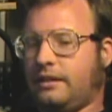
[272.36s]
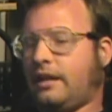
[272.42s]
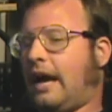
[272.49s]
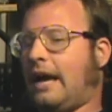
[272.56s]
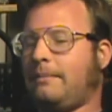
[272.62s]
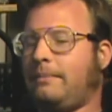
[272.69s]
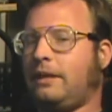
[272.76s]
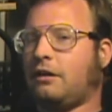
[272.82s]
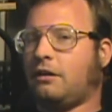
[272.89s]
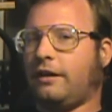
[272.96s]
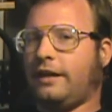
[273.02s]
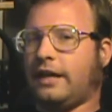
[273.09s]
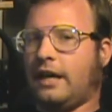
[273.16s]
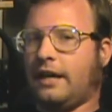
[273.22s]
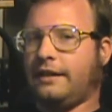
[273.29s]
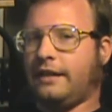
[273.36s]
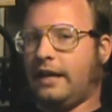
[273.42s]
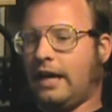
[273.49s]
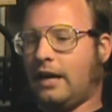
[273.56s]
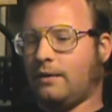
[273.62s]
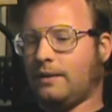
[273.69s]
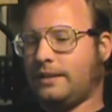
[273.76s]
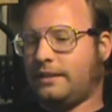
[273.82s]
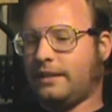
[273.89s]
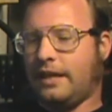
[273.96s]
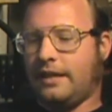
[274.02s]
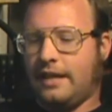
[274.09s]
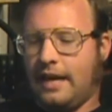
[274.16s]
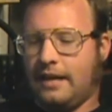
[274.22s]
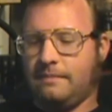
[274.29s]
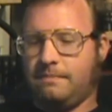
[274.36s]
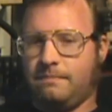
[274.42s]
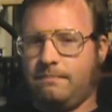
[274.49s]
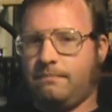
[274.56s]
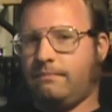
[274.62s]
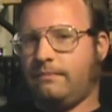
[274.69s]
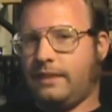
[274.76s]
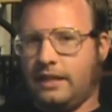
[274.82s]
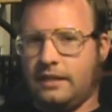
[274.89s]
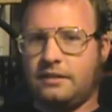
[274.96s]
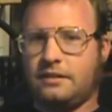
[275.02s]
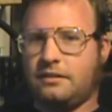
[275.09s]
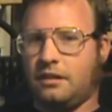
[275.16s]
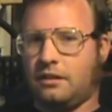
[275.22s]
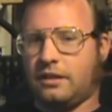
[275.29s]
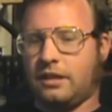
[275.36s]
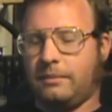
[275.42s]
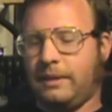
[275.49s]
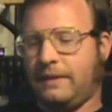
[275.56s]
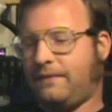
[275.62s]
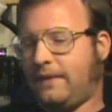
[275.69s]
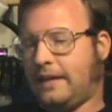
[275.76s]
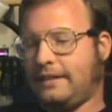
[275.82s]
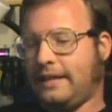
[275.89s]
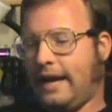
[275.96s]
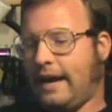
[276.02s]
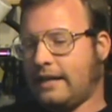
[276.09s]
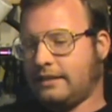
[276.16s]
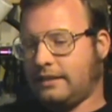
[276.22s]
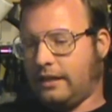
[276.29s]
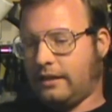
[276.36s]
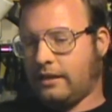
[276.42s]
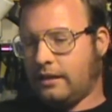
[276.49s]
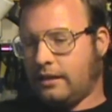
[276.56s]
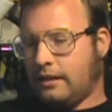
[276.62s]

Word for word: Hyperion, then I would say that it's still going to be fantastic.